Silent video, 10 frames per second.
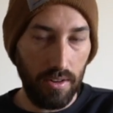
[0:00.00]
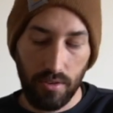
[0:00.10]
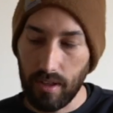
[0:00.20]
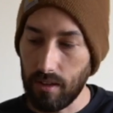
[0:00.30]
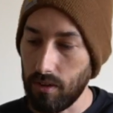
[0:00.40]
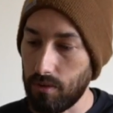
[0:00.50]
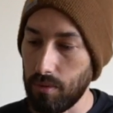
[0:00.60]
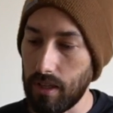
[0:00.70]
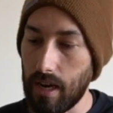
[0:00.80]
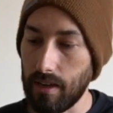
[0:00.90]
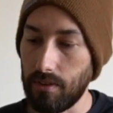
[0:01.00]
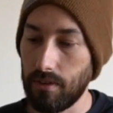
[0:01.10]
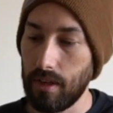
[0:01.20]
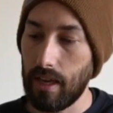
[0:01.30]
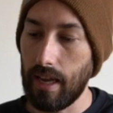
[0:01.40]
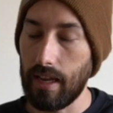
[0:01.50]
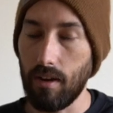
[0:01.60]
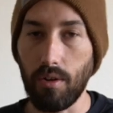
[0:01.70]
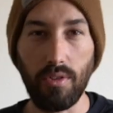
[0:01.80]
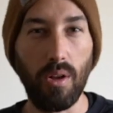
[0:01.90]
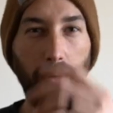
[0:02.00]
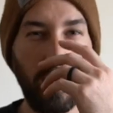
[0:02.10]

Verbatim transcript: I just think it looks really nice and also helps